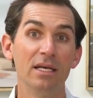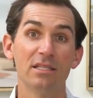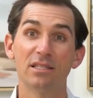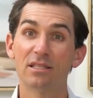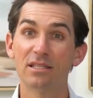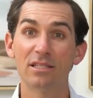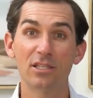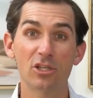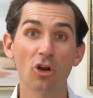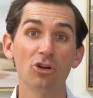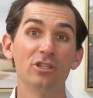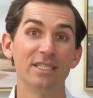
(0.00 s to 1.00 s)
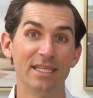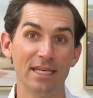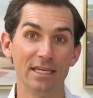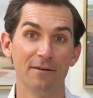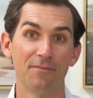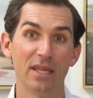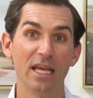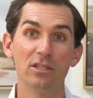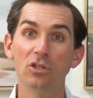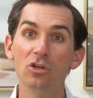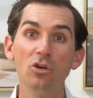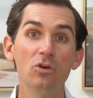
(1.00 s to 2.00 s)
certainty
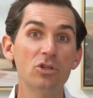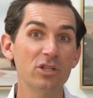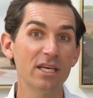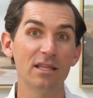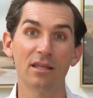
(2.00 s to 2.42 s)
is usually